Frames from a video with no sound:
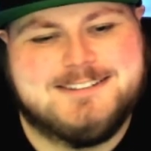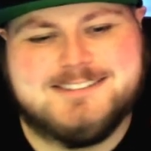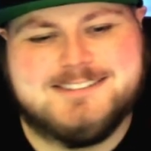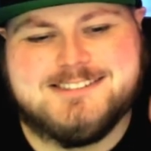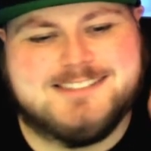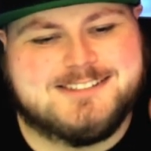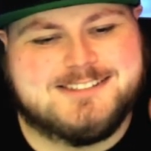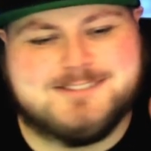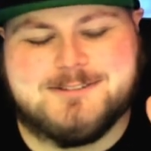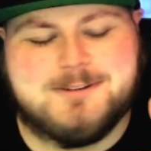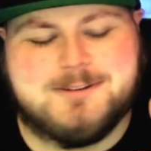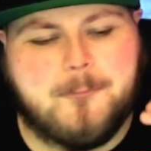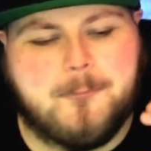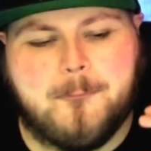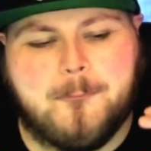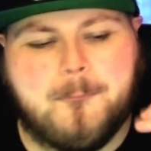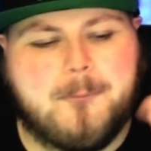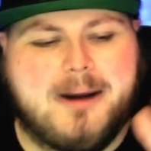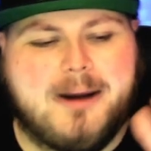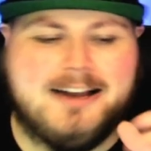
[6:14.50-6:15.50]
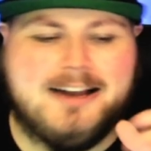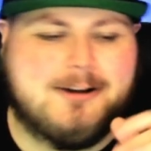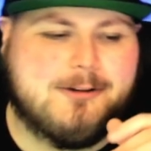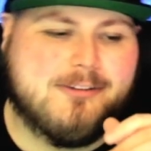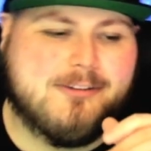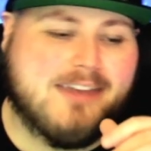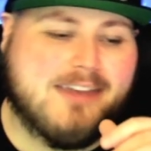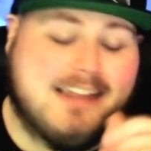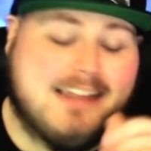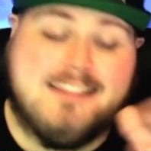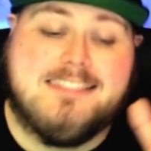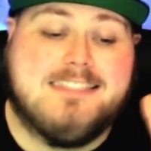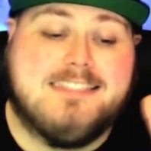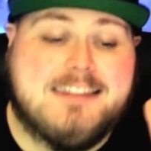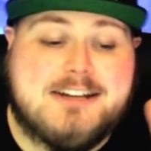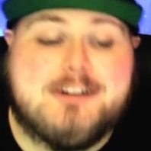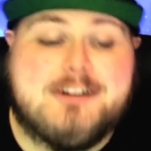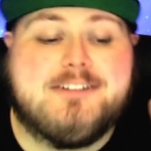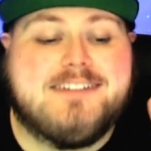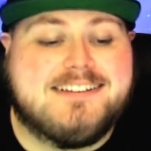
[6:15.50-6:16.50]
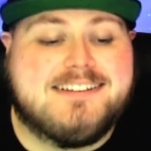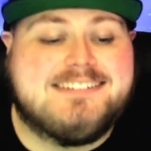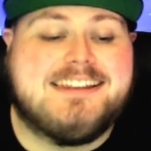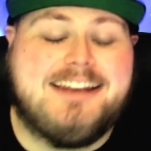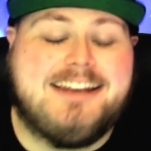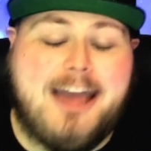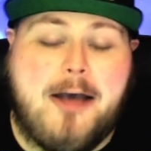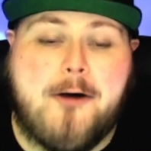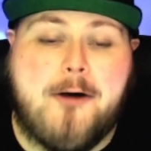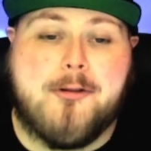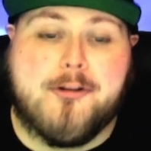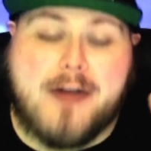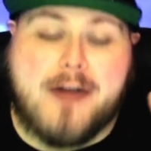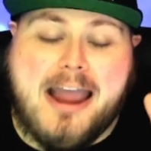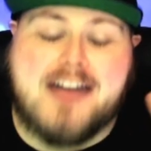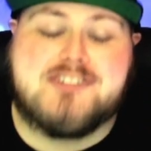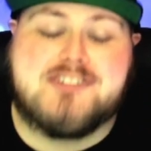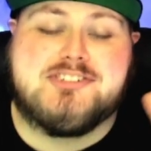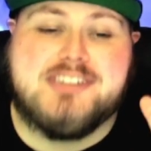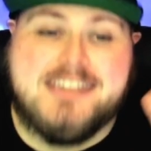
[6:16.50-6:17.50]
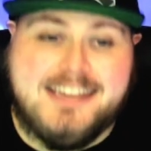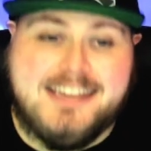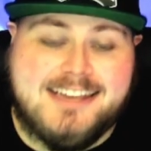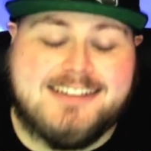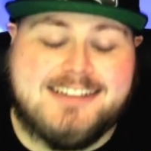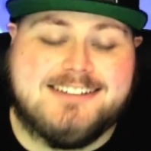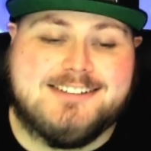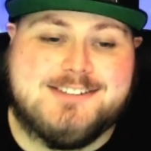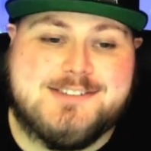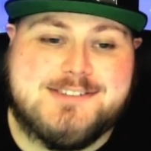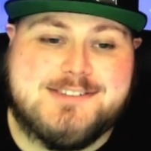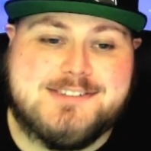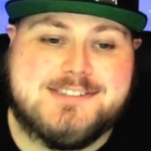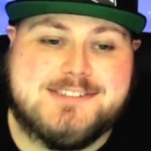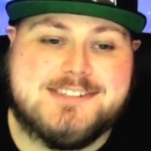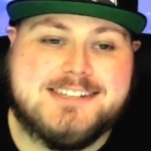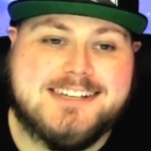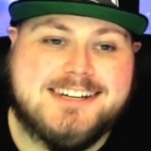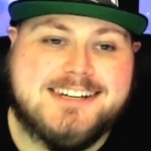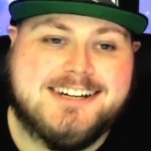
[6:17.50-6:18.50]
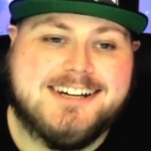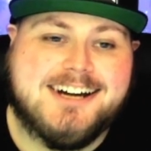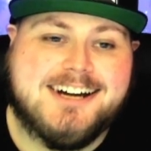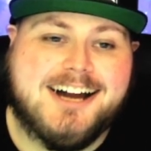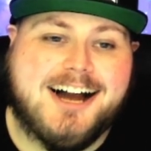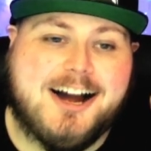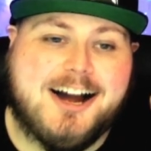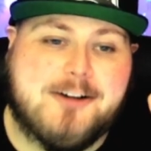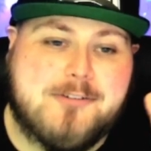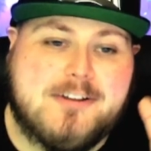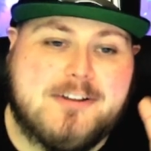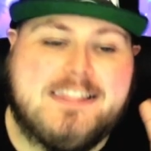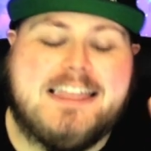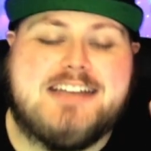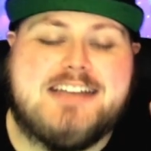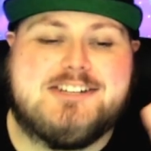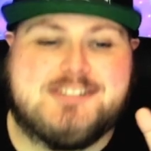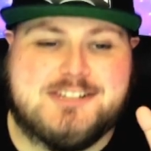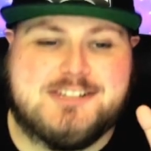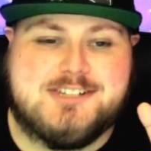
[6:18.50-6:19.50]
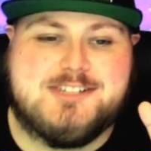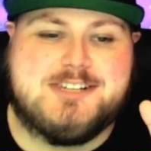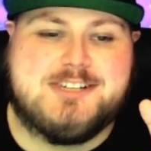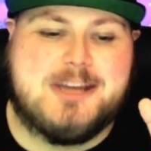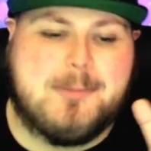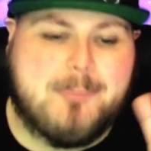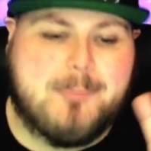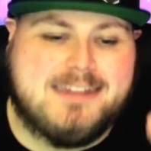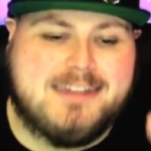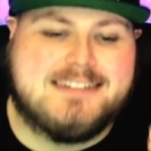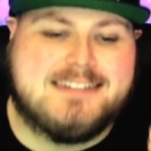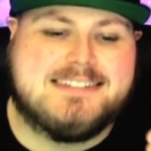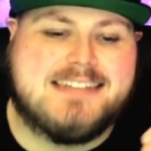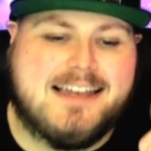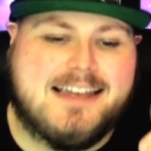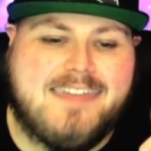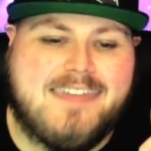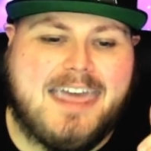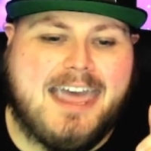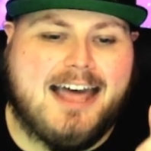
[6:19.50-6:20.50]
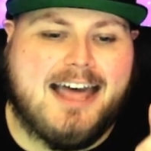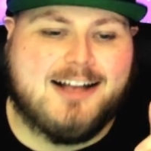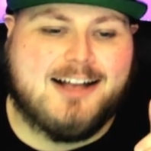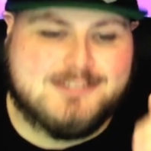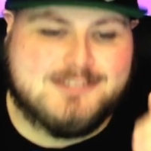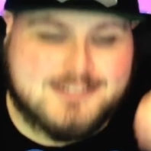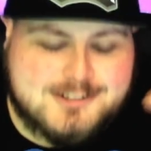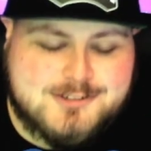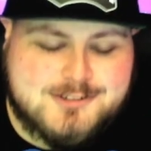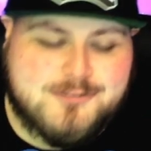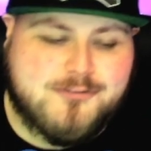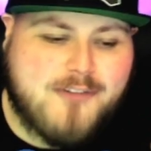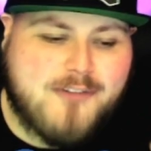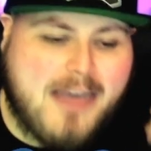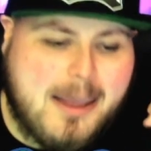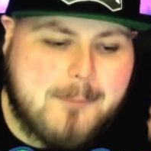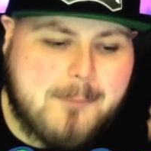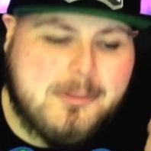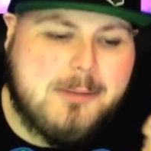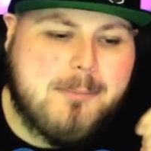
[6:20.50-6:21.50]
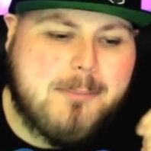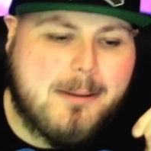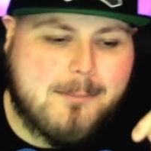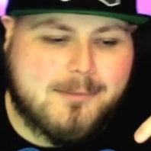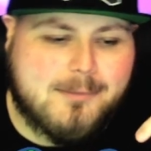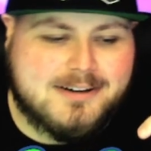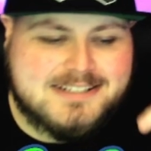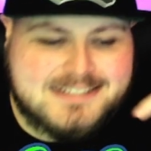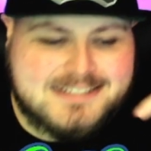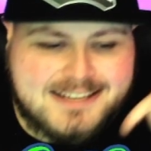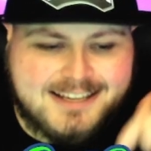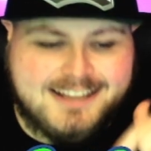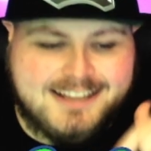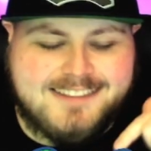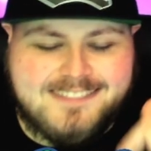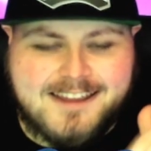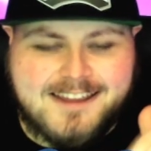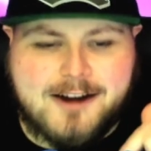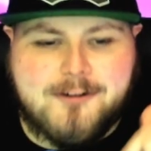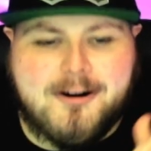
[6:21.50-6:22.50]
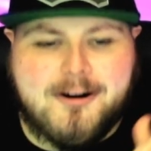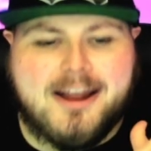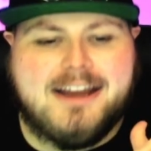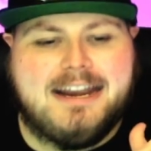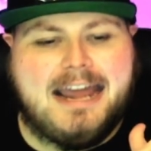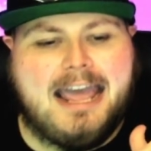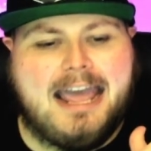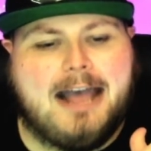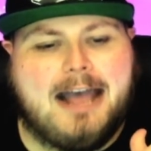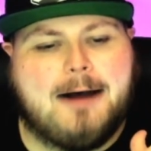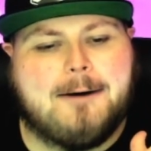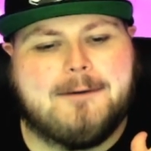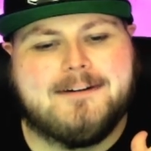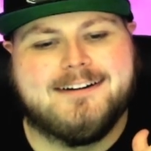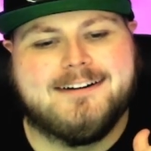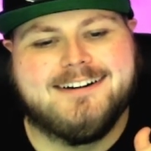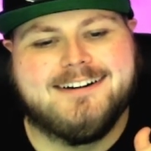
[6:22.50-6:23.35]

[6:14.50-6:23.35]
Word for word: Just wild. And little does he know there actually is a relationship inside the house. There's family members in there right now.